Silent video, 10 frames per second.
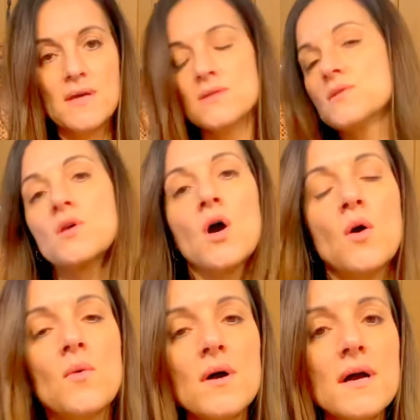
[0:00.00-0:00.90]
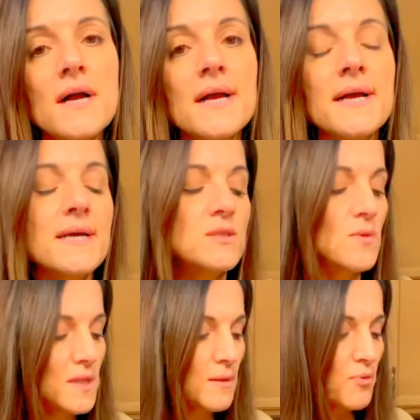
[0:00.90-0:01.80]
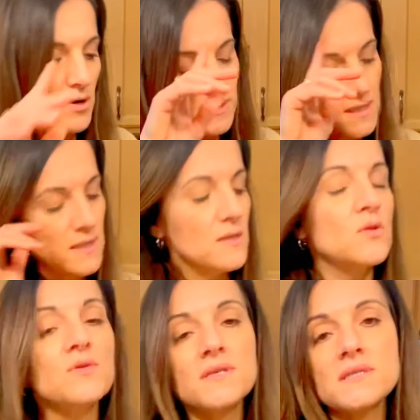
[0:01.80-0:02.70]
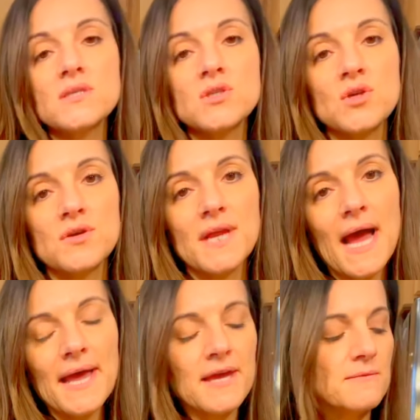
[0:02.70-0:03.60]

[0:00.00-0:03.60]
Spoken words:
So it's really important to include this into your diet.